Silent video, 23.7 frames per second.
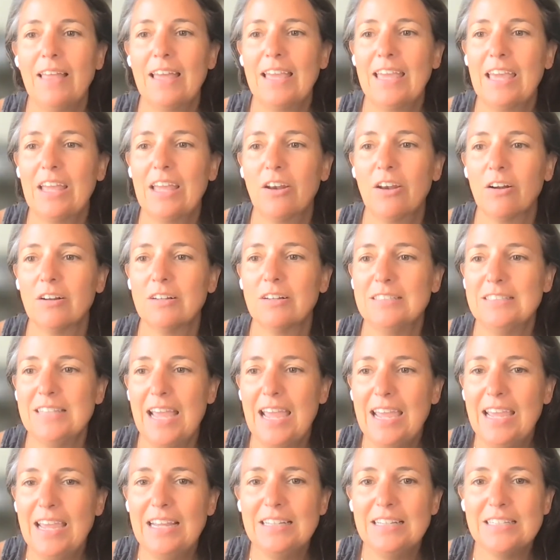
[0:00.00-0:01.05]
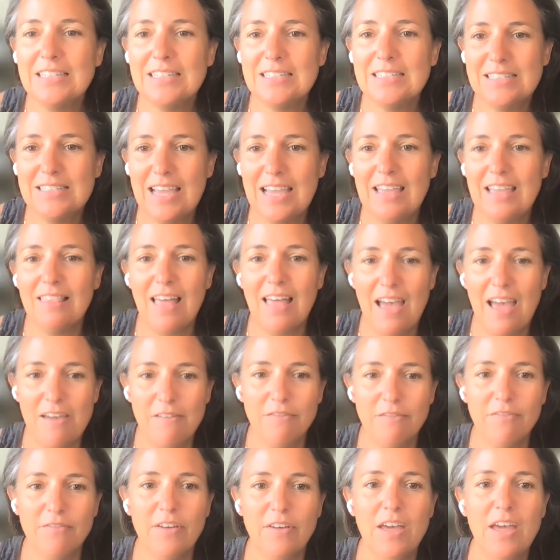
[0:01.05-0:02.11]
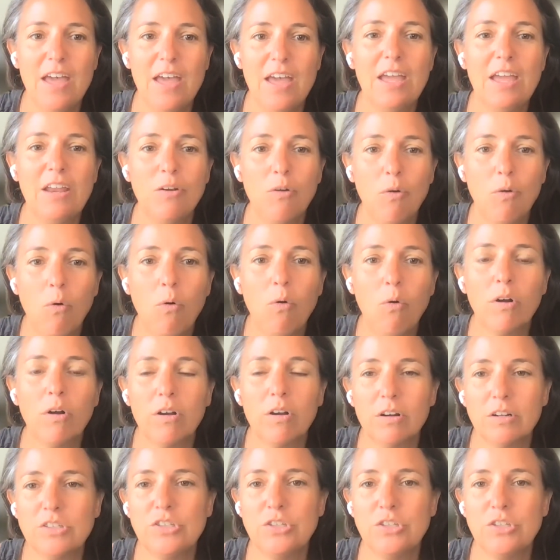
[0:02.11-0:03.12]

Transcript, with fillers: Like in our day to day life in order